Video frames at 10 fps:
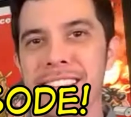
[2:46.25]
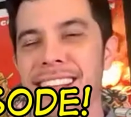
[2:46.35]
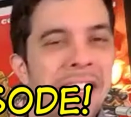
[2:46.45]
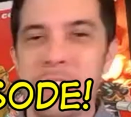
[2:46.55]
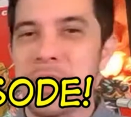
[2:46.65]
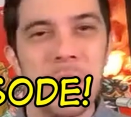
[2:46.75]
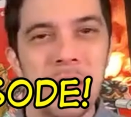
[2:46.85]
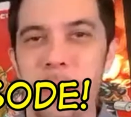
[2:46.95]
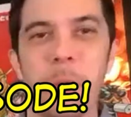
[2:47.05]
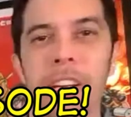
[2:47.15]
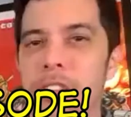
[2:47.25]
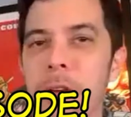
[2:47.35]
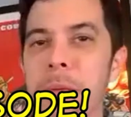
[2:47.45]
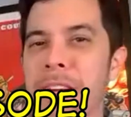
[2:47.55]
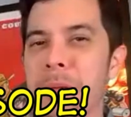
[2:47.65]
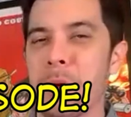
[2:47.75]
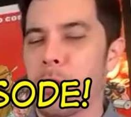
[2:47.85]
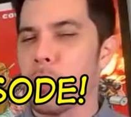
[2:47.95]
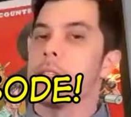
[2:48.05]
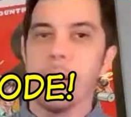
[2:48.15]
No, so we're going to talk about a couple of
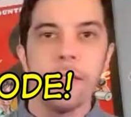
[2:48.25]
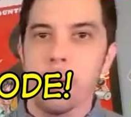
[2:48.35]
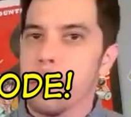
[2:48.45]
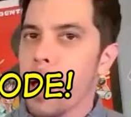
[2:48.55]
those. Steven,